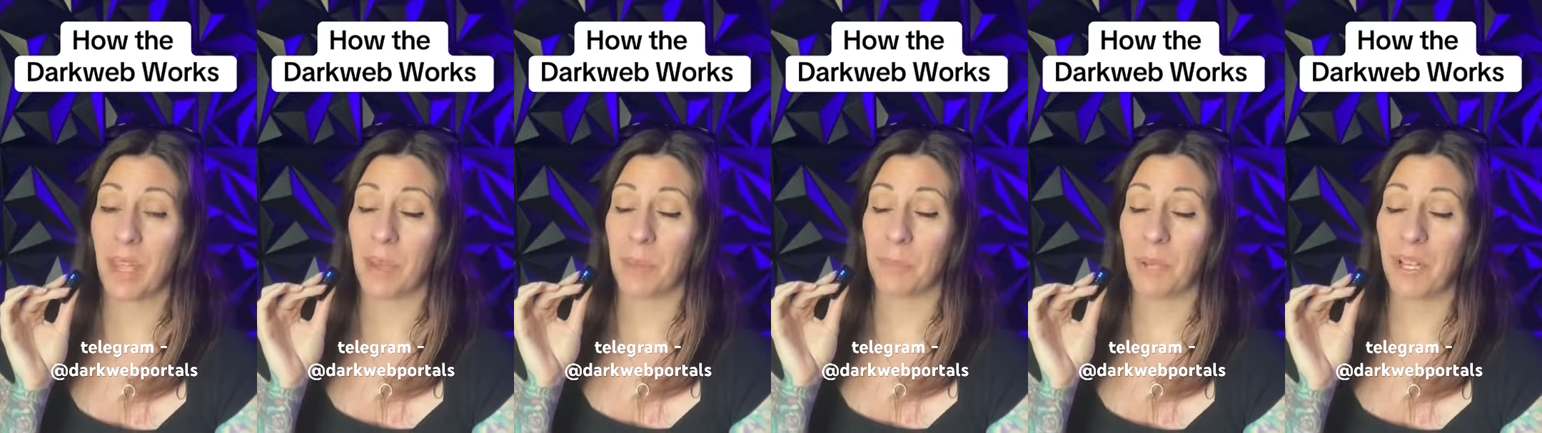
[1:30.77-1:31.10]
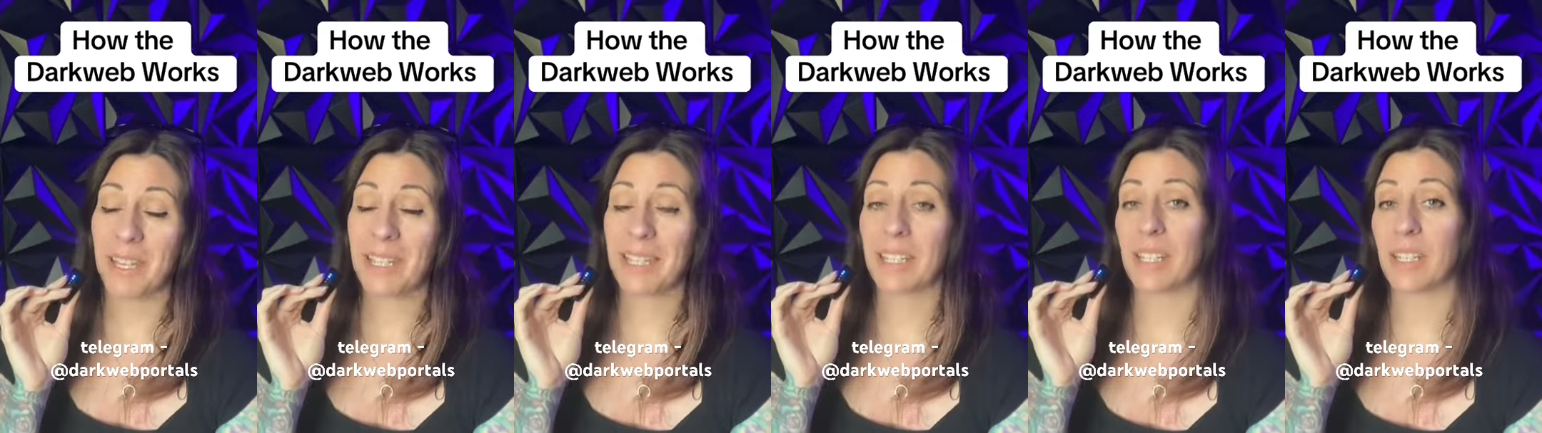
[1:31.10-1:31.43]

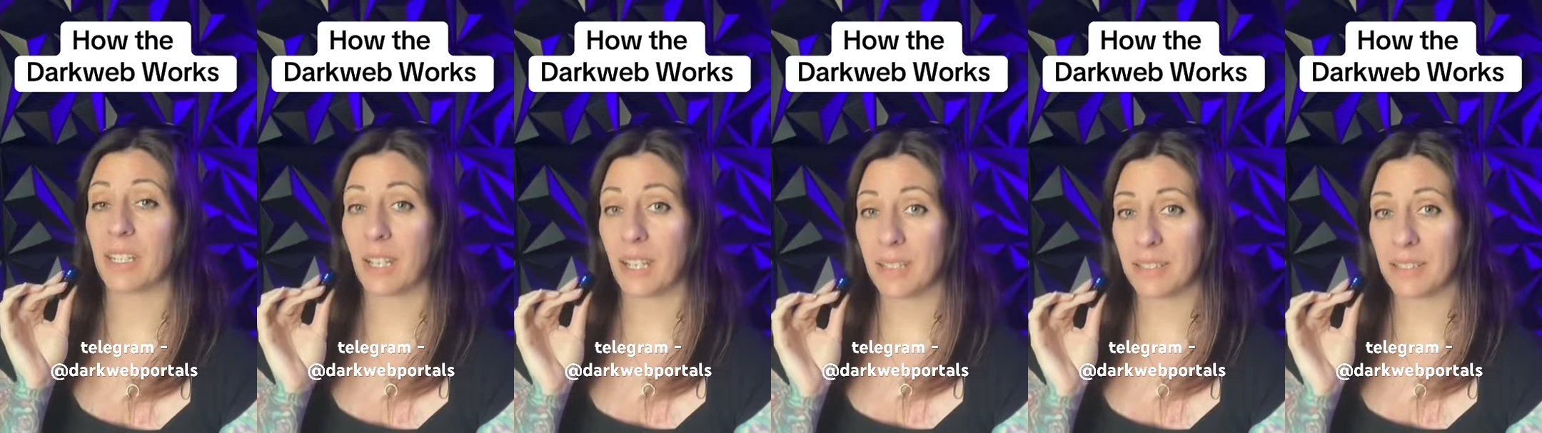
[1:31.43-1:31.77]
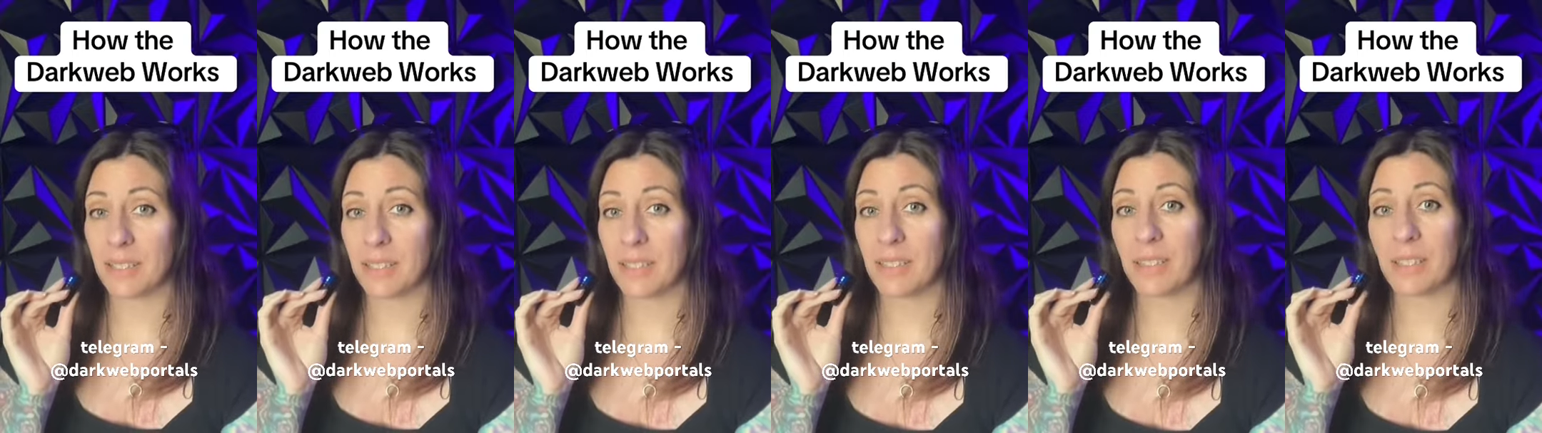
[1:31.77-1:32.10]
But it cannot
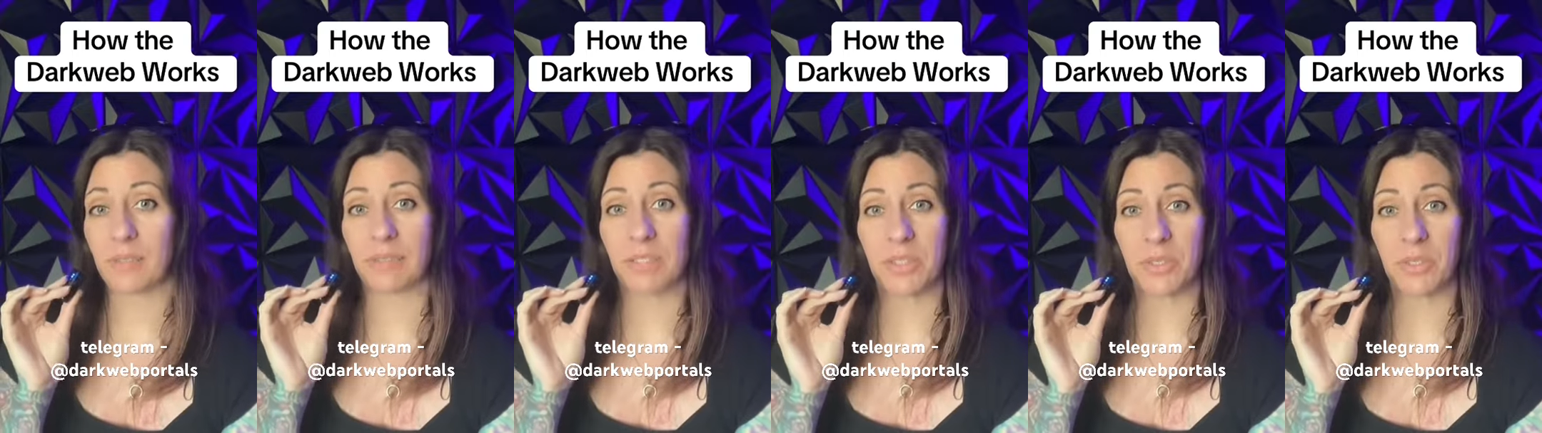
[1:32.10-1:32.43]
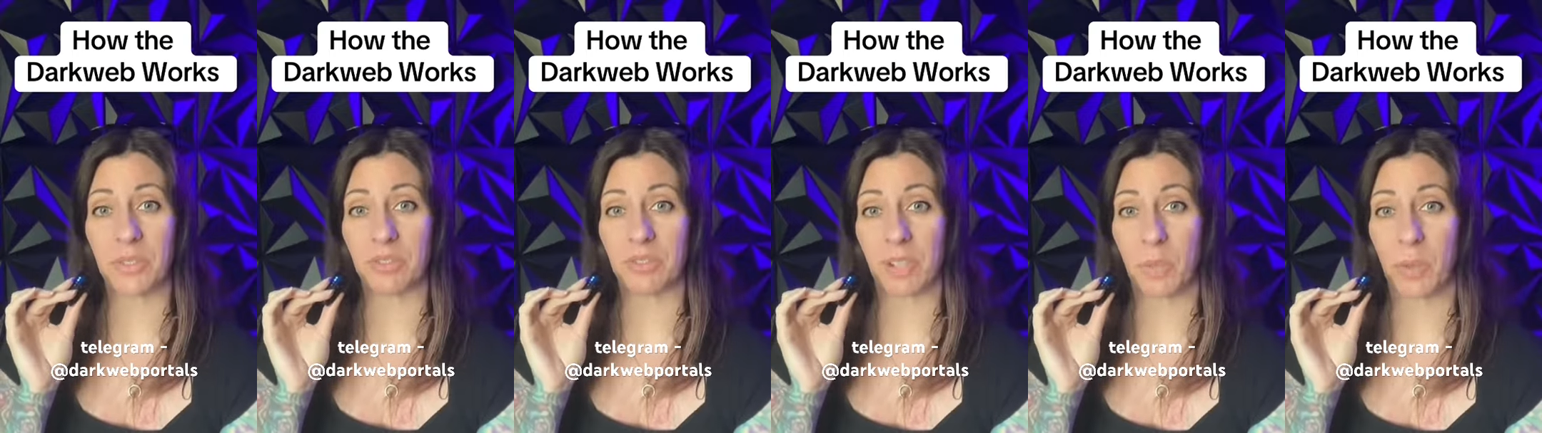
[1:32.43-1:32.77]
see the
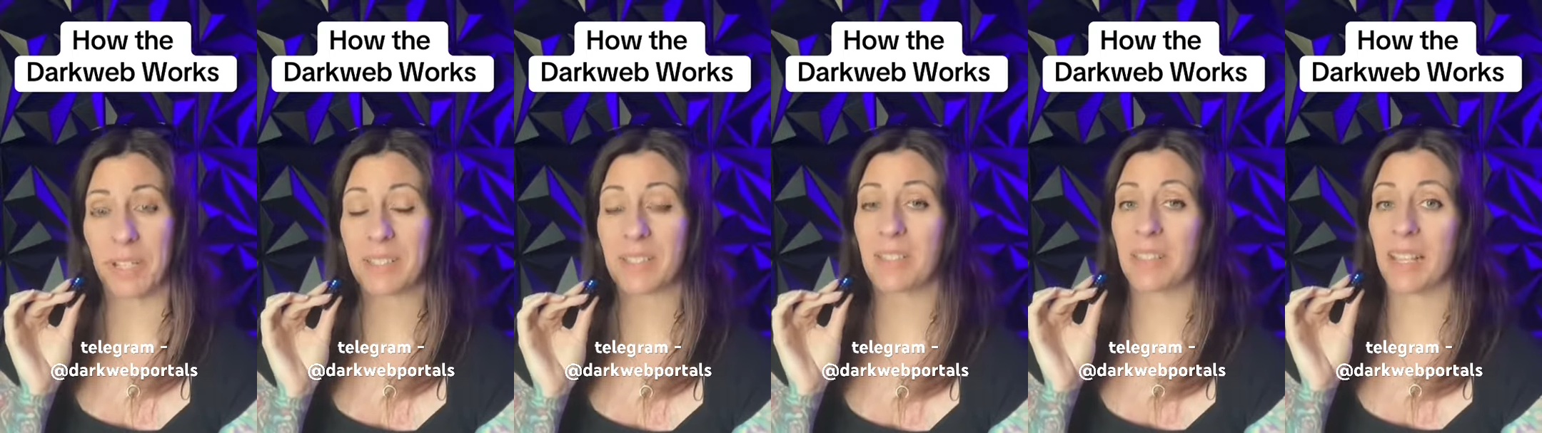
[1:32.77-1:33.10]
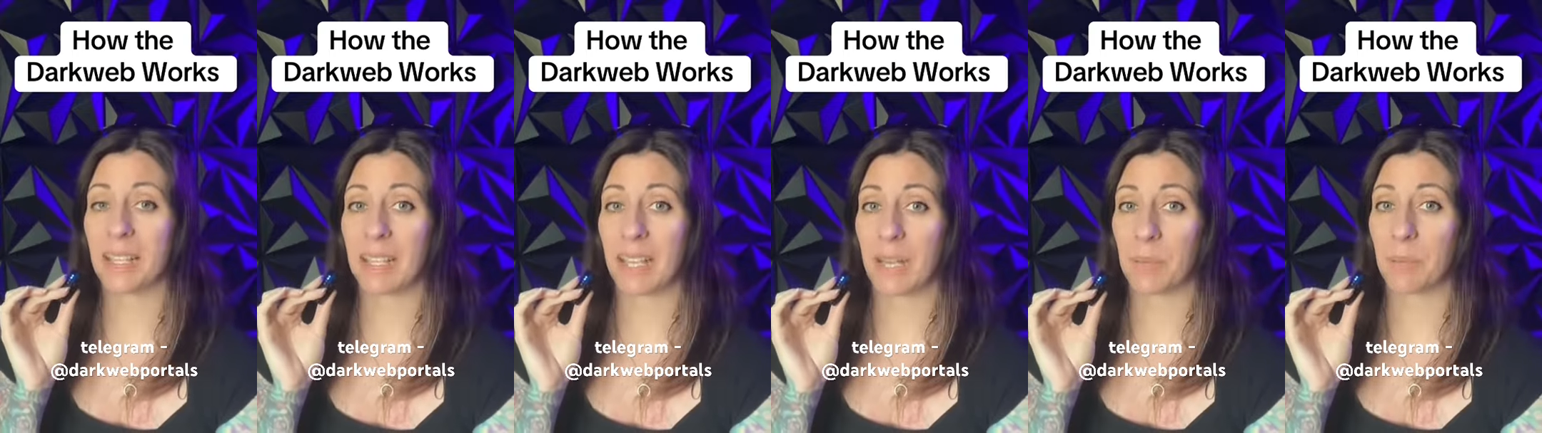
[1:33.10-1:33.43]
original request
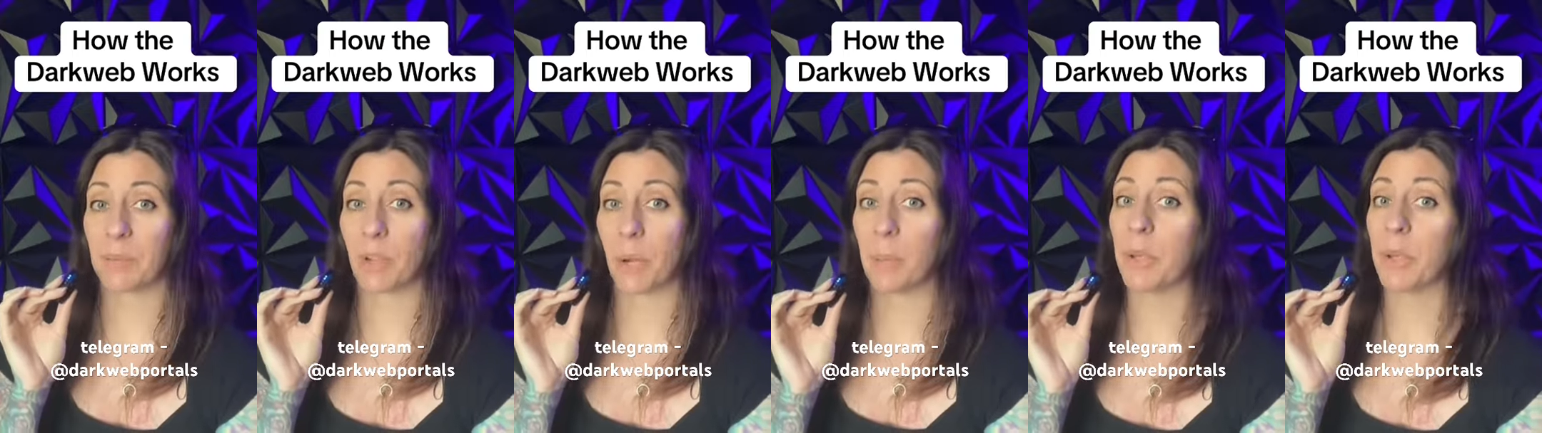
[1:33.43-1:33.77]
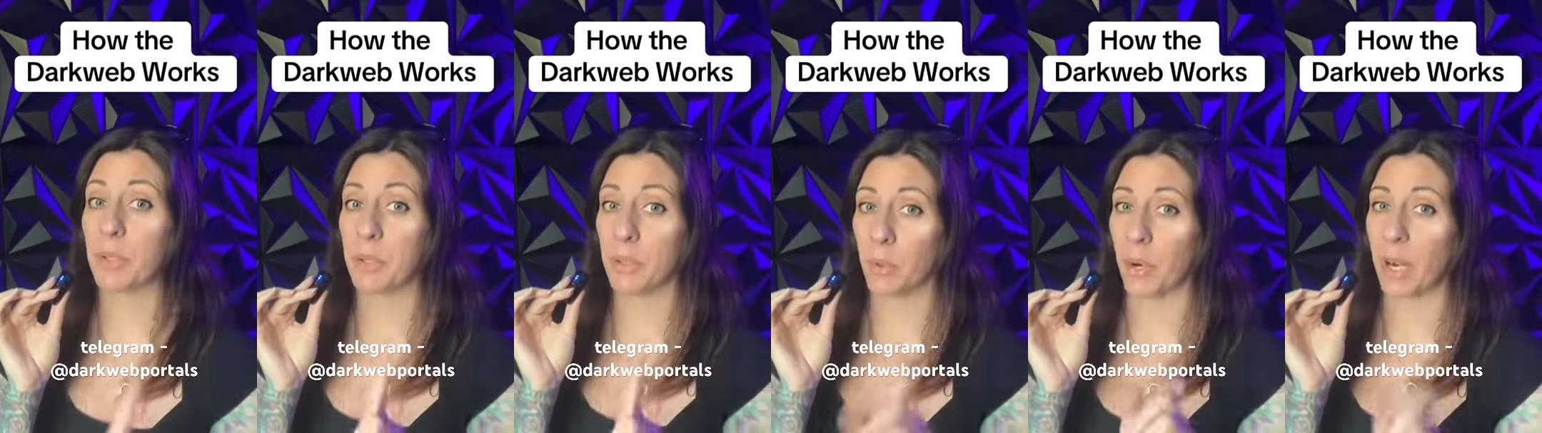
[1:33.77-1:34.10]
that came from
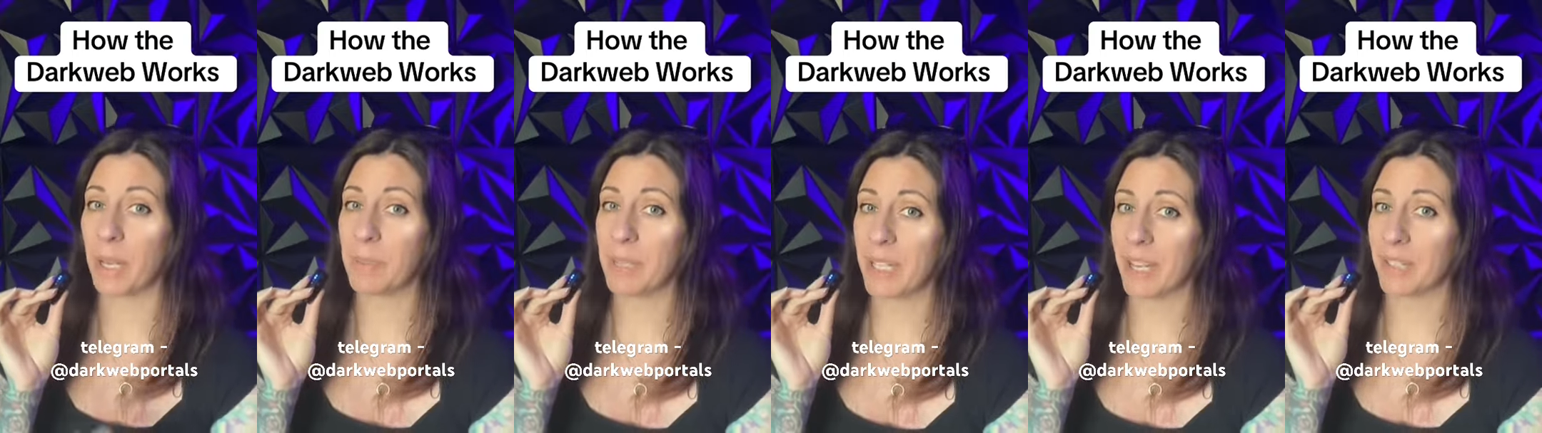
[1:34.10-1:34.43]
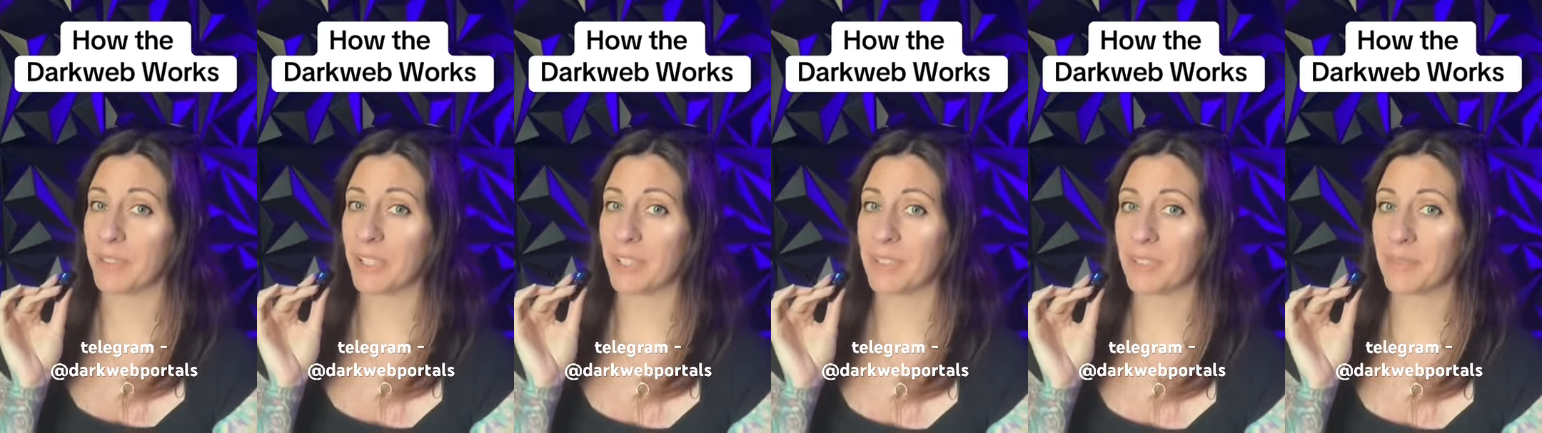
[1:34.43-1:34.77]
your IP
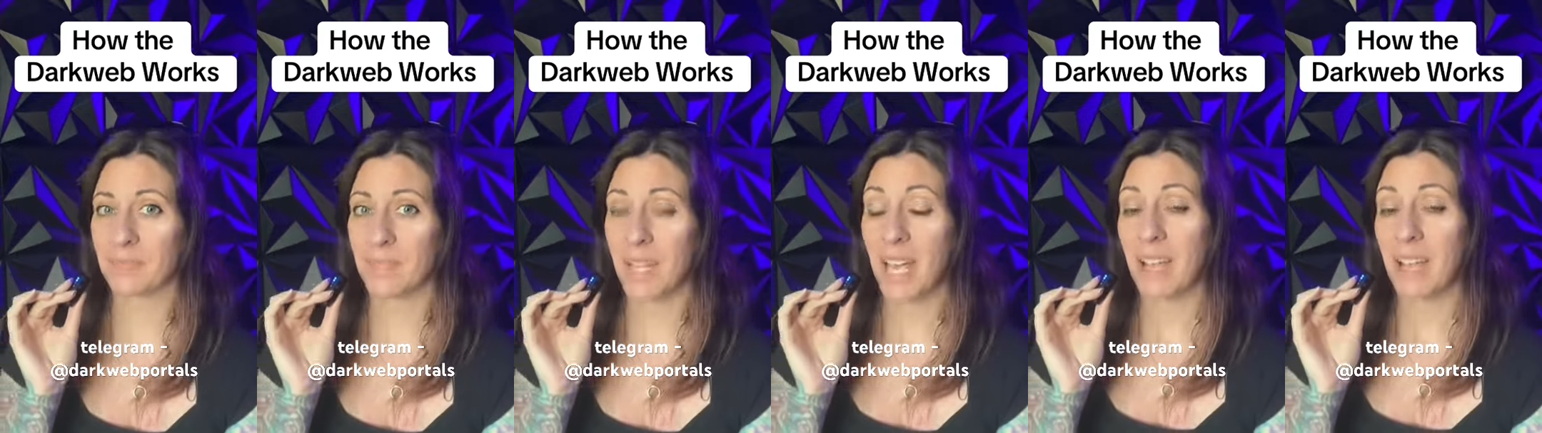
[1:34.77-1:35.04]
address.